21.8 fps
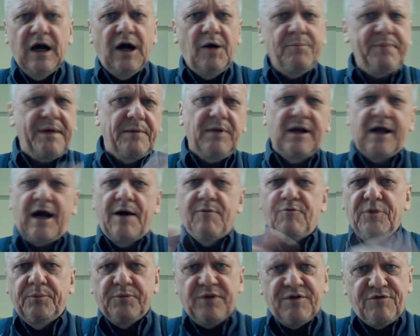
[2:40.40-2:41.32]
people come
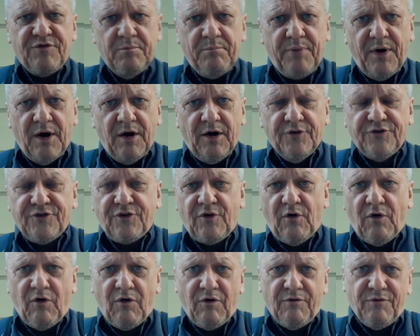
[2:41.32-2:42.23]
from different parts
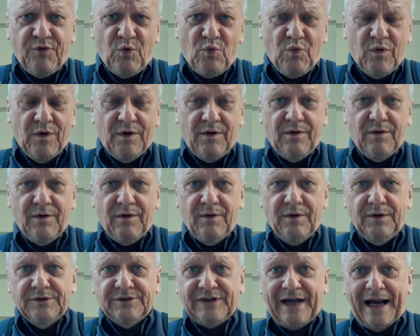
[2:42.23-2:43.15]
of the
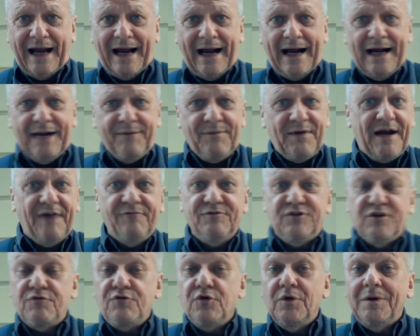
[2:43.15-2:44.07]
world and they have
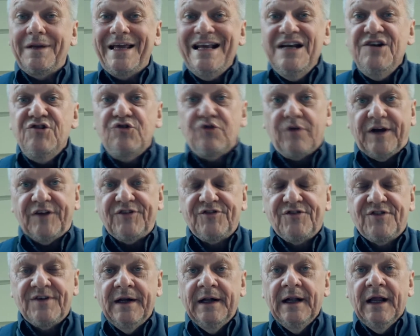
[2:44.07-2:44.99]
different
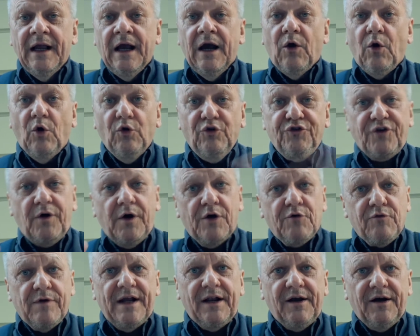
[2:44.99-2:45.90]
interests. Also, I
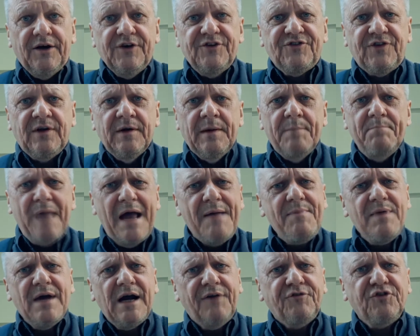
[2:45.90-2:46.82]
realized
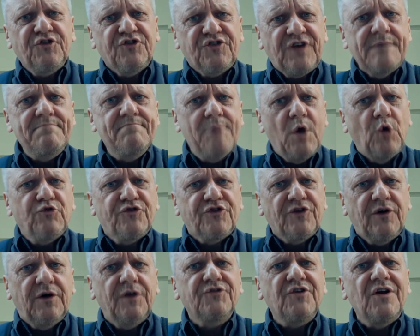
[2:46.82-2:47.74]
maybe I have to say
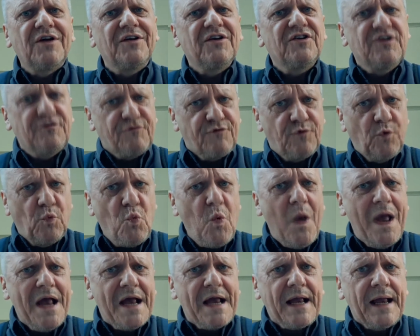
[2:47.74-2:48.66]
Mozart in a different
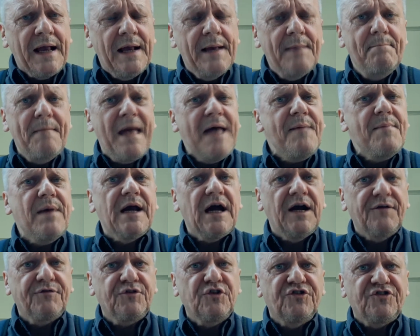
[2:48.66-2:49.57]
way. Maybe I
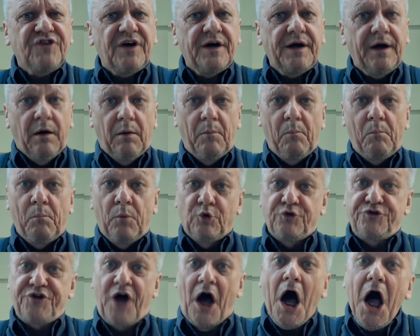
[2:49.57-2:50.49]
have to say
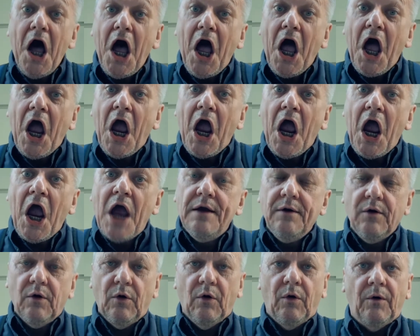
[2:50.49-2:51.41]
Mozart
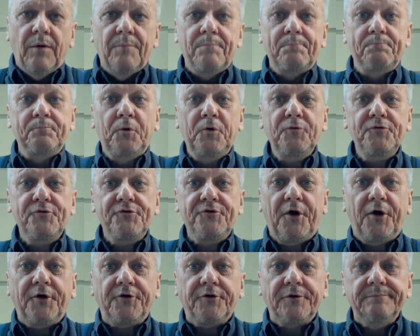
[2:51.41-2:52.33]
or
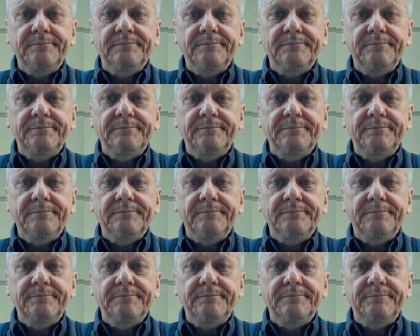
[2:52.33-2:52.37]
Mozart.